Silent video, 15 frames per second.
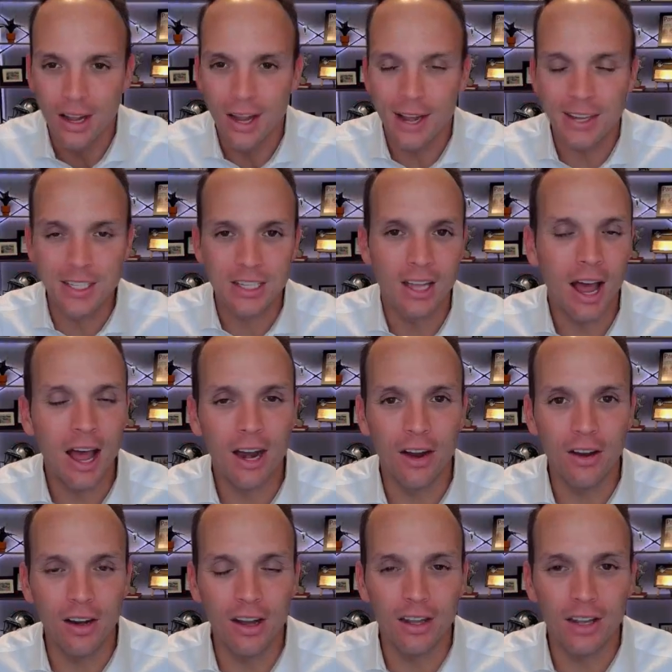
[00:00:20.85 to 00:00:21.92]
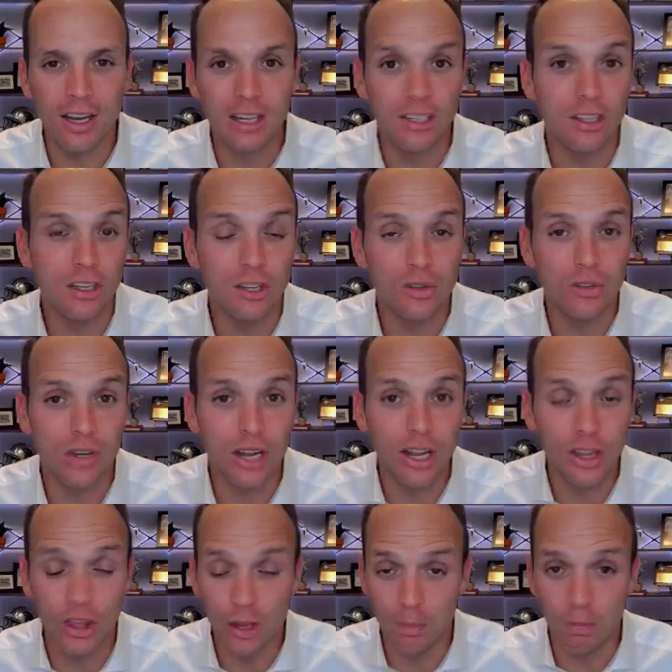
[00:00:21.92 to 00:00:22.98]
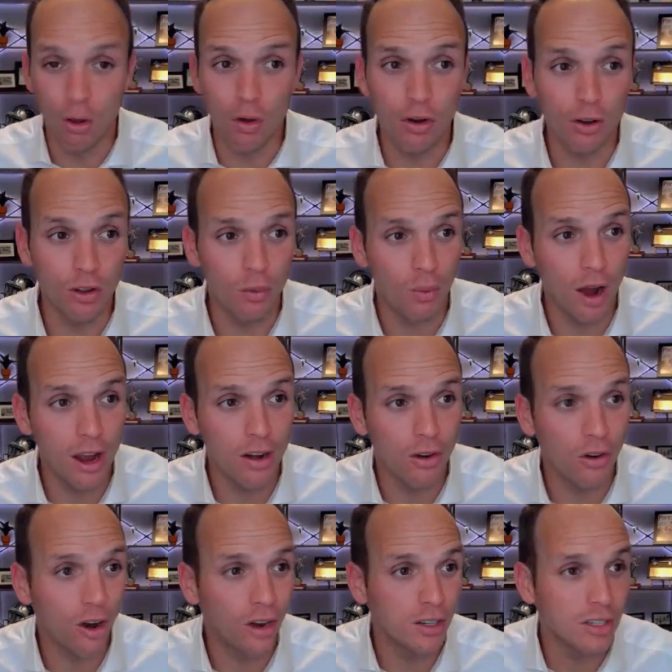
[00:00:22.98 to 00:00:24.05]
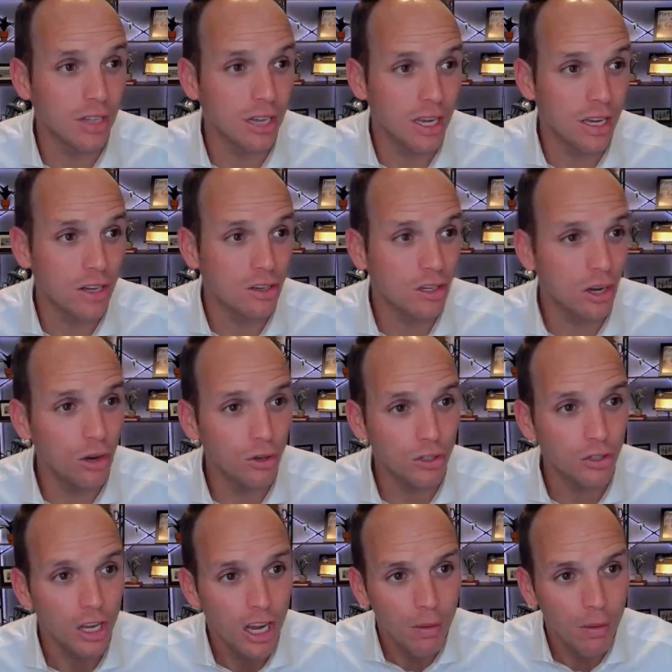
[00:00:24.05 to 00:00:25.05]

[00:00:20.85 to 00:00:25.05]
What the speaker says: It's that area that continues to get the bulk of the rain across the East Coast.